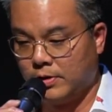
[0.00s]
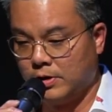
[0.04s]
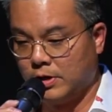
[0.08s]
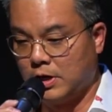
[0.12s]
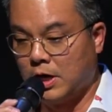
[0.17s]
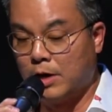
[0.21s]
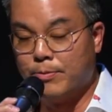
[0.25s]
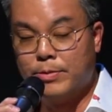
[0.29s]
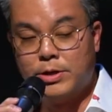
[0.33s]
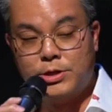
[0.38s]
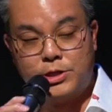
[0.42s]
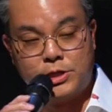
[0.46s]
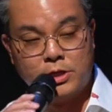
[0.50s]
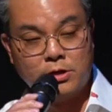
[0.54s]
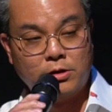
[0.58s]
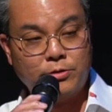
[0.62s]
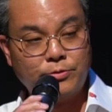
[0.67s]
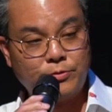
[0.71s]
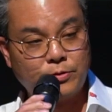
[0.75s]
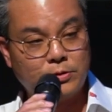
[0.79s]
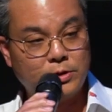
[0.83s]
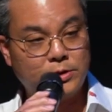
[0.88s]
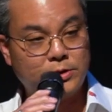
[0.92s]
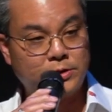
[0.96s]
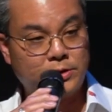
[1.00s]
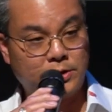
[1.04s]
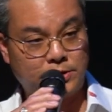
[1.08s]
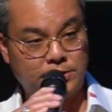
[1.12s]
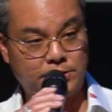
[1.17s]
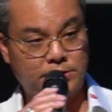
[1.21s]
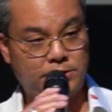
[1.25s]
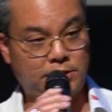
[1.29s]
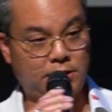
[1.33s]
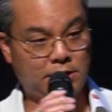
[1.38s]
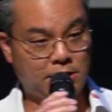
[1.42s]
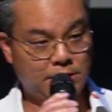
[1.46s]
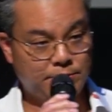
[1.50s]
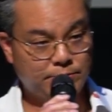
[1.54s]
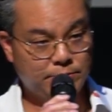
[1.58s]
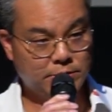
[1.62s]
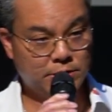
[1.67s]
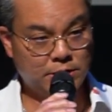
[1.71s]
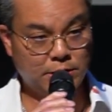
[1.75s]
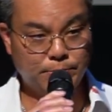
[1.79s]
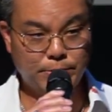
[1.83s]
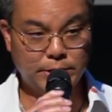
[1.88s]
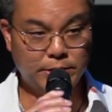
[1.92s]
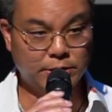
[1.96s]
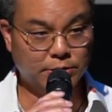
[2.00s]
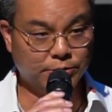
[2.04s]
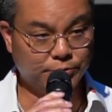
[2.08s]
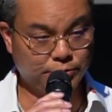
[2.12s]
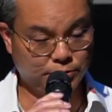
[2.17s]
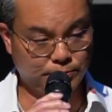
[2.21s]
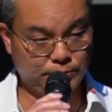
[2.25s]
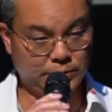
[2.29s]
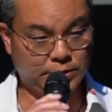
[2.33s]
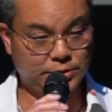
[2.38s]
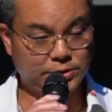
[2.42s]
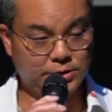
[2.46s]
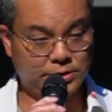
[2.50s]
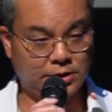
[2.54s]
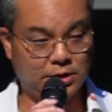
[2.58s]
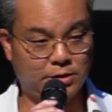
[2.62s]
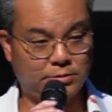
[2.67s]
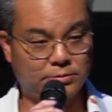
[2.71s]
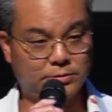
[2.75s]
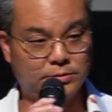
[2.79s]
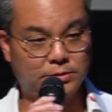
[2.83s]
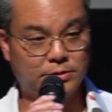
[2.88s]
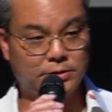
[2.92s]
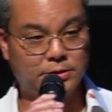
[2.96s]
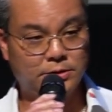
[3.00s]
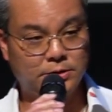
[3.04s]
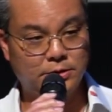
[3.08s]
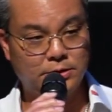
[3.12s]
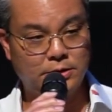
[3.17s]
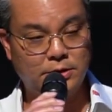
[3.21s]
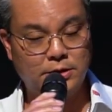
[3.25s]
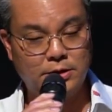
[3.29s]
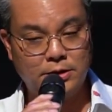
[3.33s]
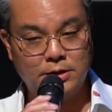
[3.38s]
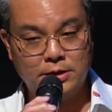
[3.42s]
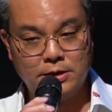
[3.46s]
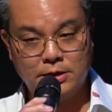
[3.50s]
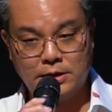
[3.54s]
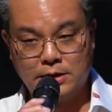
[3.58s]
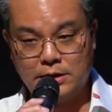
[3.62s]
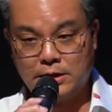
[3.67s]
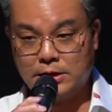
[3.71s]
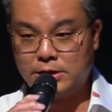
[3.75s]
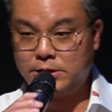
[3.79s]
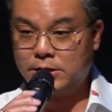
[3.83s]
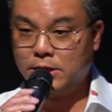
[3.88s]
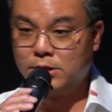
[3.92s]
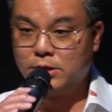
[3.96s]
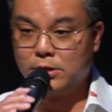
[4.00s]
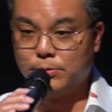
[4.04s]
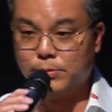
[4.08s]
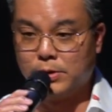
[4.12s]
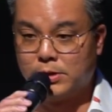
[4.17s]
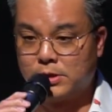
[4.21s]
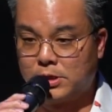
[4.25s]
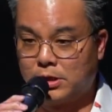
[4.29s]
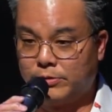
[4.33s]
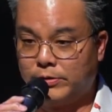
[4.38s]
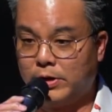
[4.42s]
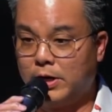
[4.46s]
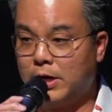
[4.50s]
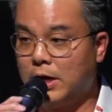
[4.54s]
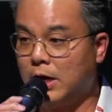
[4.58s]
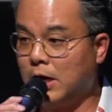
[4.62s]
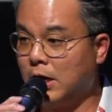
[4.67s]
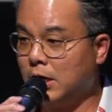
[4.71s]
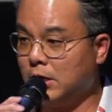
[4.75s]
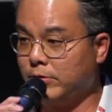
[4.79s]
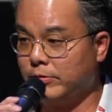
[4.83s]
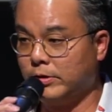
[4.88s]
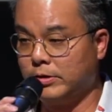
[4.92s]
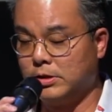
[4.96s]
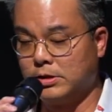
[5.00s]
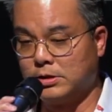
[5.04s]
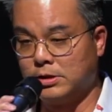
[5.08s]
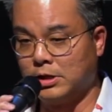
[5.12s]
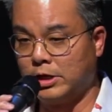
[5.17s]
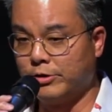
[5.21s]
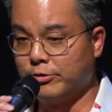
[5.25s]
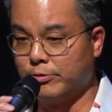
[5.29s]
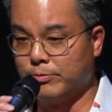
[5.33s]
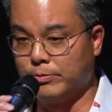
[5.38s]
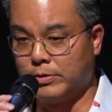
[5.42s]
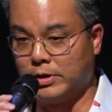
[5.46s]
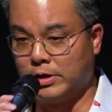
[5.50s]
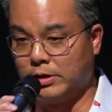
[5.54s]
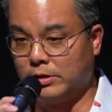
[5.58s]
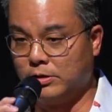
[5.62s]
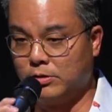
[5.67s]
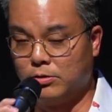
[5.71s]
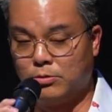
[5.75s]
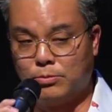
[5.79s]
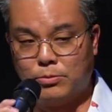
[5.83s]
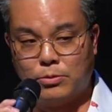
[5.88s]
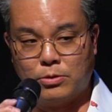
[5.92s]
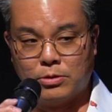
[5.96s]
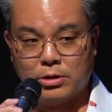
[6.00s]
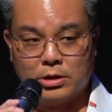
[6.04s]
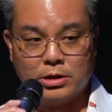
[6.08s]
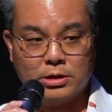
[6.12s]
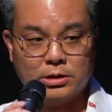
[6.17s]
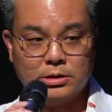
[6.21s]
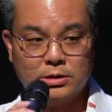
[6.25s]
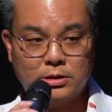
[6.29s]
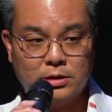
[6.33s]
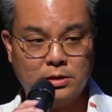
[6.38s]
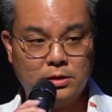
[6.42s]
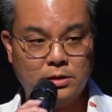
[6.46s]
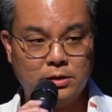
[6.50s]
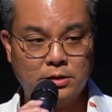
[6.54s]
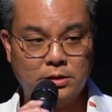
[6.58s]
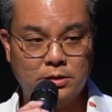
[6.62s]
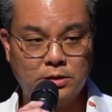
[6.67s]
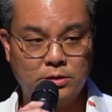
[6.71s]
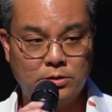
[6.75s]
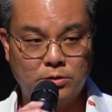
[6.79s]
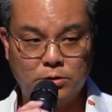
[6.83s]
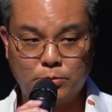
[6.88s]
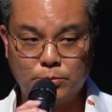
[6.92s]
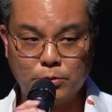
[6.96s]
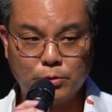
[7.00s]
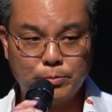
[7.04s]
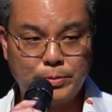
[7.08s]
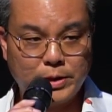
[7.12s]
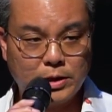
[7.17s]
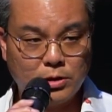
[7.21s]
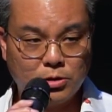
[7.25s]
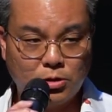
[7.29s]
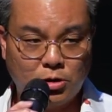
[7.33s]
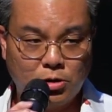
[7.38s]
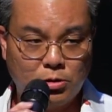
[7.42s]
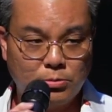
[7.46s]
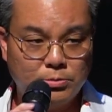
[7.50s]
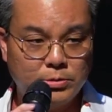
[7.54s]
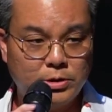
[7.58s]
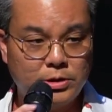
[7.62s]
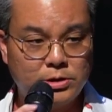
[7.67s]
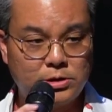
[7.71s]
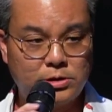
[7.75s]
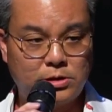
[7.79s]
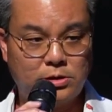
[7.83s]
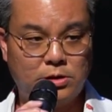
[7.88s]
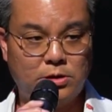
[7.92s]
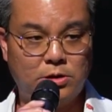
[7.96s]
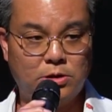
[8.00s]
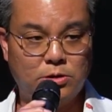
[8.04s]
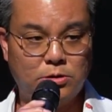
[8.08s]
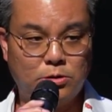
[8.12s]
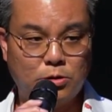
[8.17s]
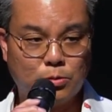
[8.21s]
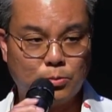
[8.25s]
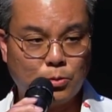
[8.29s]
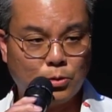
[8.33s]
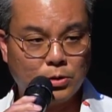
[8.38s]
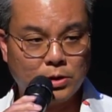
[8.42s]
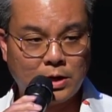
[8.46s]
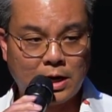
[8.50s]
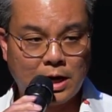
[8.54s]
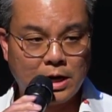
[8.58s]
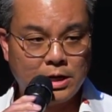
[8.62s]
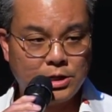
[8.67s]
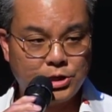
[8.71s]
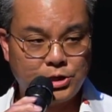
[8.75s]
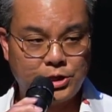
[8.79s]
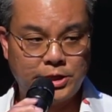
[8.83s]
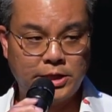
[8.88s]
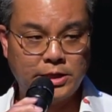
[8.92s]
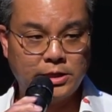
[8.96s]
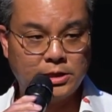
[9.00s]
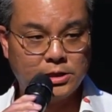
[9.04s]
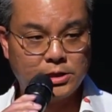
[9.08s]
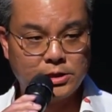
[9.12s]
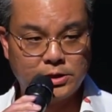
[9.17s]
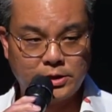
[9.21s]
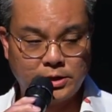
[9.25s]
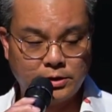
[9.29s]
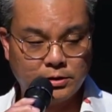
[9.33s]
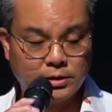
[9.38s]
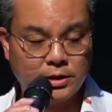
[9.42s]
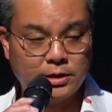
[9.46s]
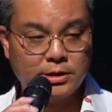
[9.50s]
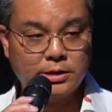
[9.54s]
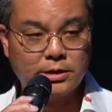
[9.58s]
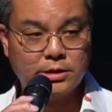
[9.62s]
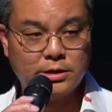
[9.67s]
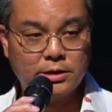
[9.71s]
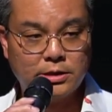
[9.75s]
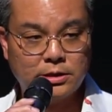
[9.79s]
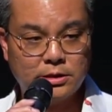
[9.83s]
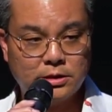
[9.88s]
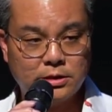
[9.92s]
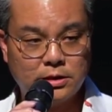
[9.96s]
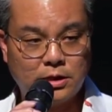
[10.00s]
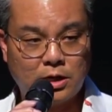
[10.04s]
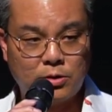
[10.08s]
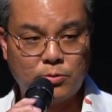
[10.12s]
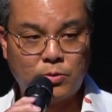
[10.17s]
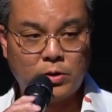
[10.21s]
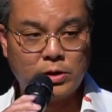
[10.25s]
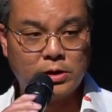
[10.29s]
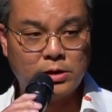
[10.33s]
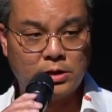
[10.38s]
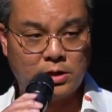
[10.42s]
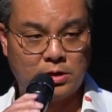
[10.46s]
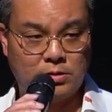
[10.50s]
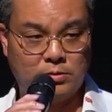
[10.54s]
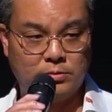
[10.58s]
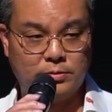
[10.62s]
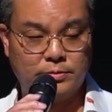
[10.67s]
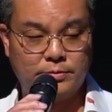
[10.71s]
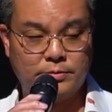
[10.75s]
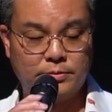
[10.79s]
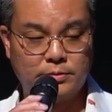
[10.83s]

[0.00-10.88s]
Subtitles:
I'm in jail for the 6th time, and I've been there for months now. And I said to myself, I had it with this life of mine, no more. No more being homeless, no more lying, cheating, stealing. I wanted out.